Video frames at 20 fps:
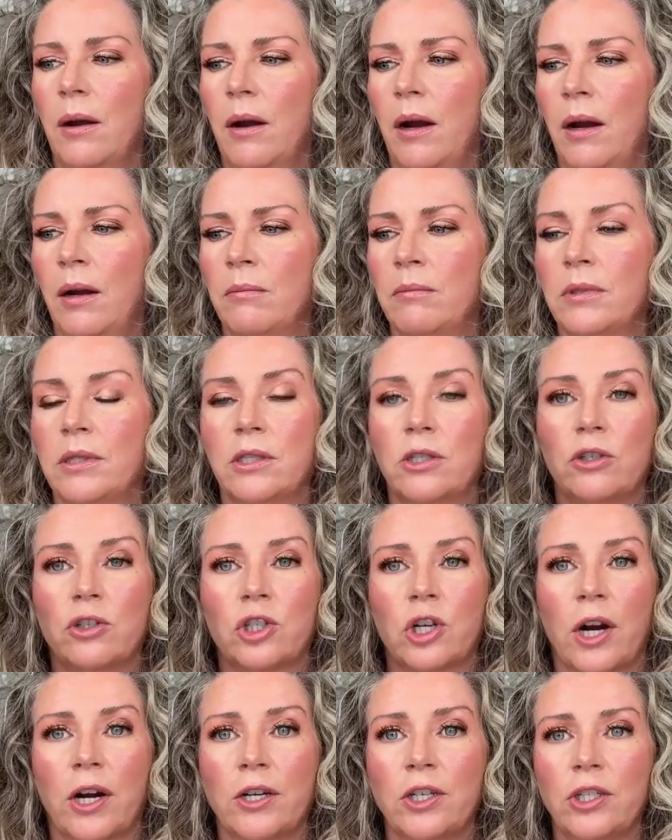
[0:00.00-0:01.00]
Um, still
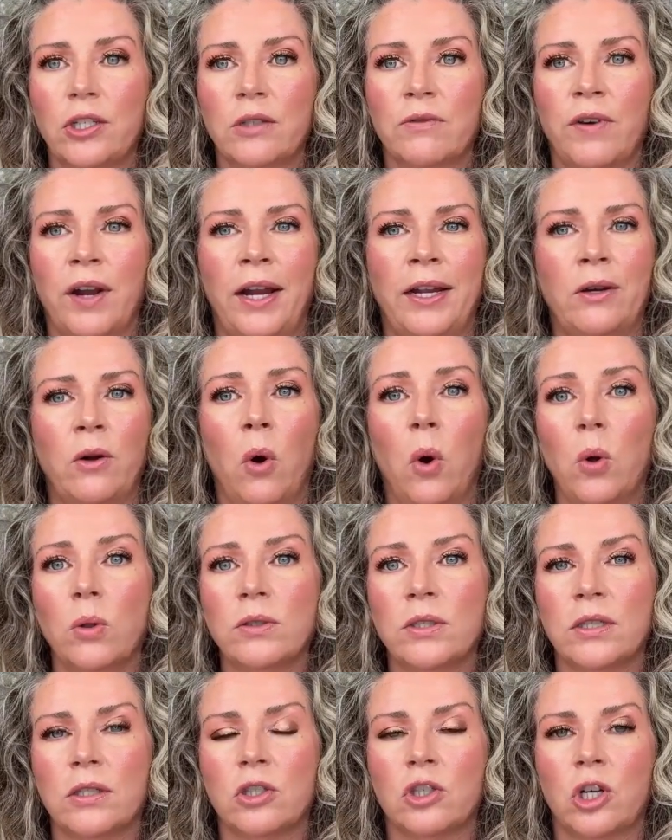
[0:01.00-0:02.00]
charges fine,
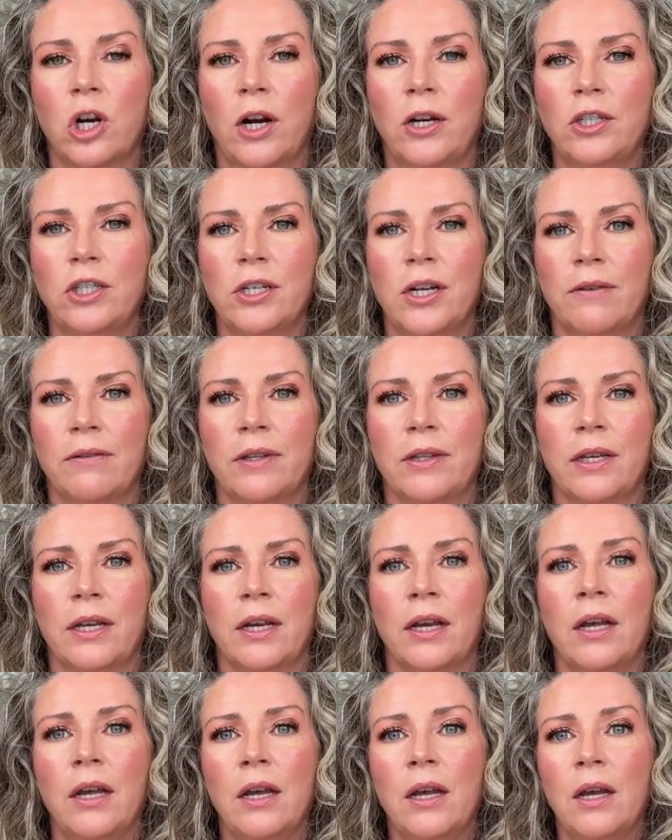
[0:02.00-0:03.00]
holds its charge and
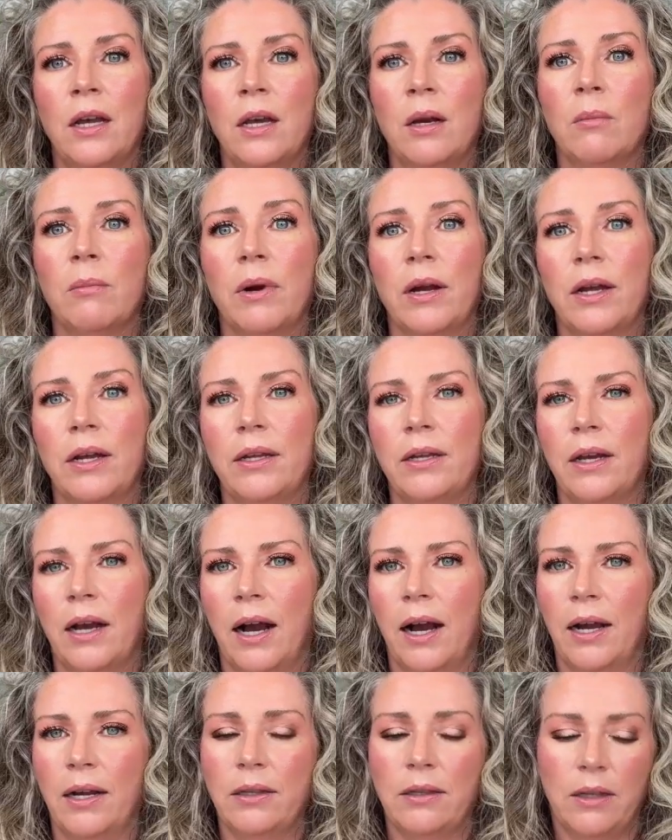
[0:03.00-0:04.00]
everything, but
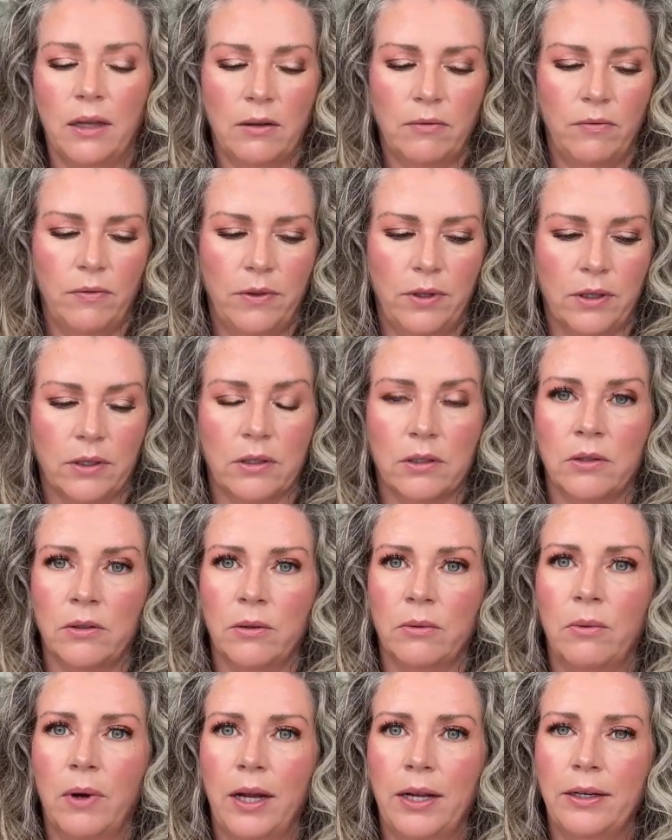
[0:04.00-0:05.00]
I love this
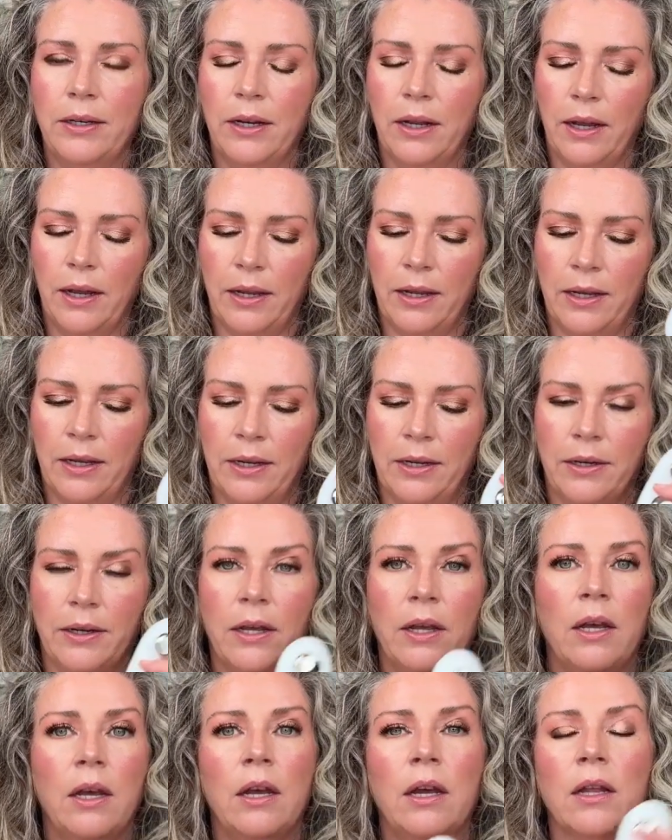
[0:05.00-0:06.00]
new one and
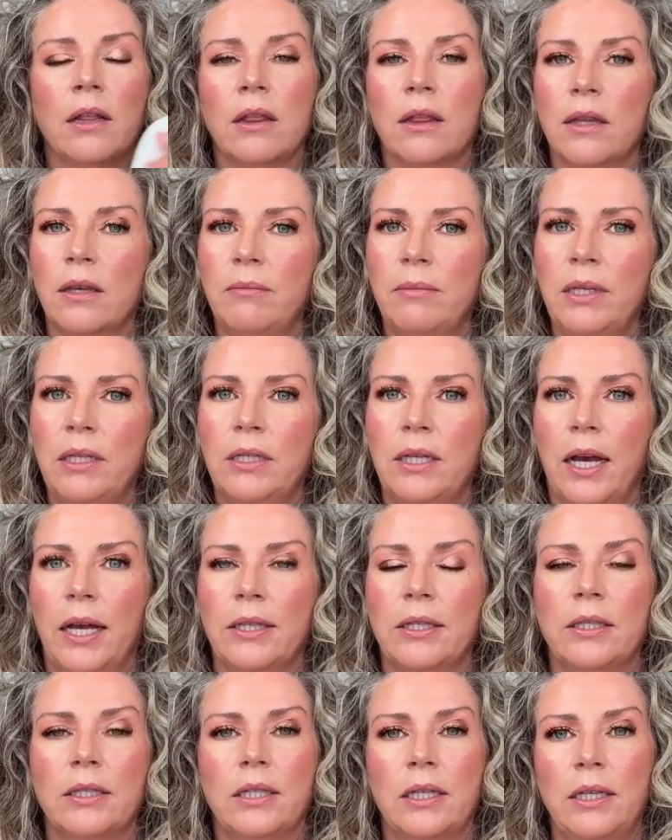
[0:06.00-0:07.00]
let me
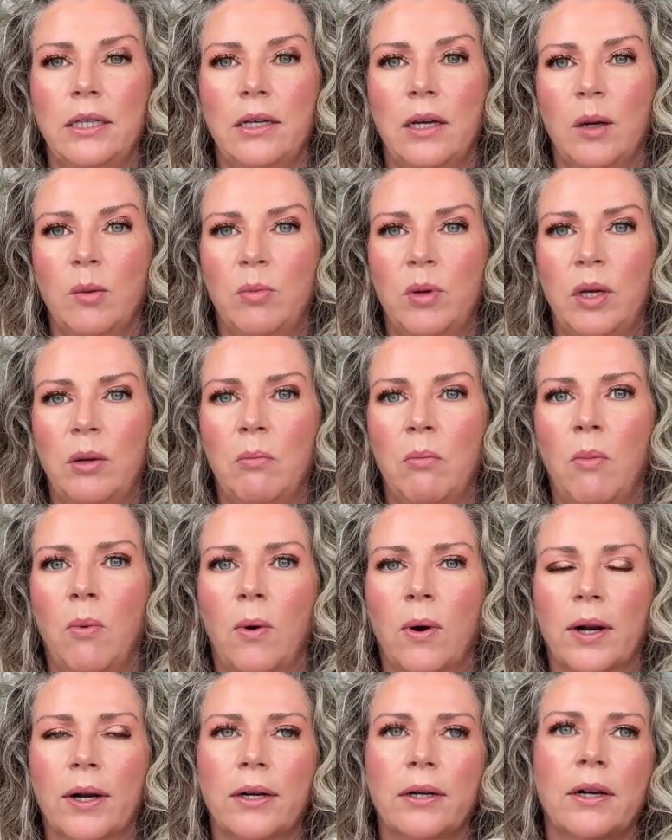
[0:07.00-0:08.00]
test it a bit
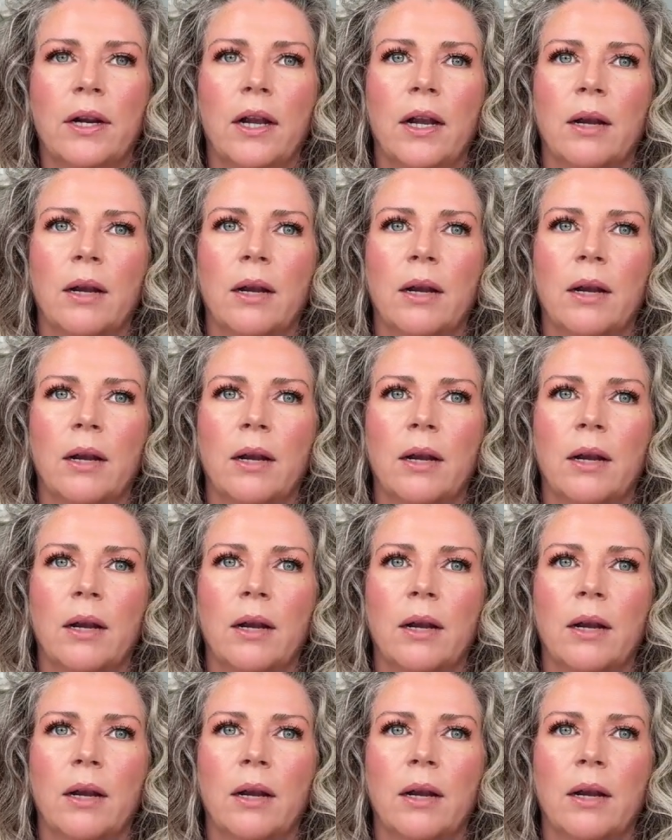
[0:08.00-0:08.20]
more.